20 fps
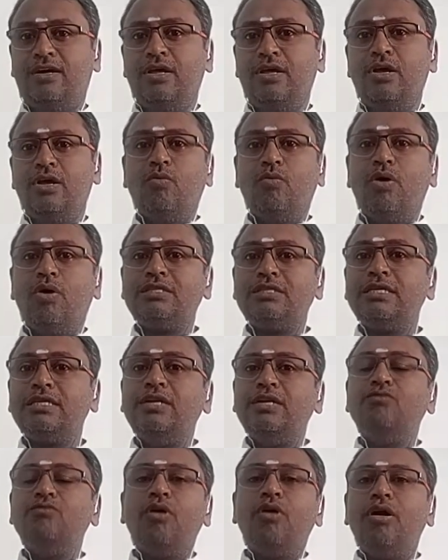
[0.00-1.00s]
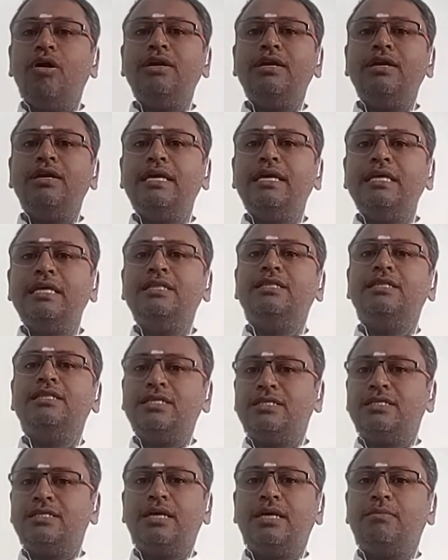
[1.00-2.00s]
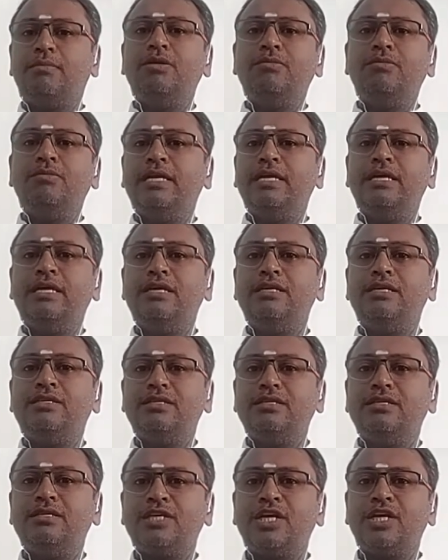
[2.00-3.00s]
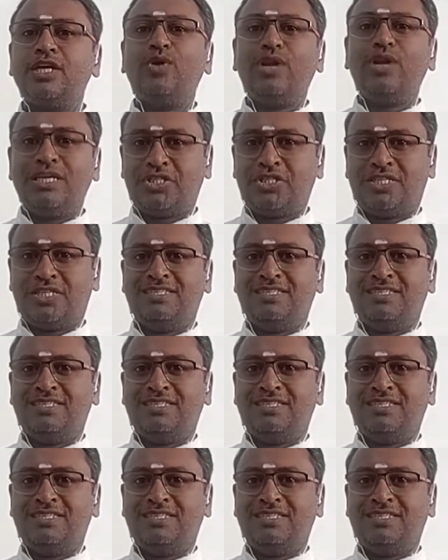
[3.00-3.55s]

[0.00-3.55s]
was involved in this double money circulation.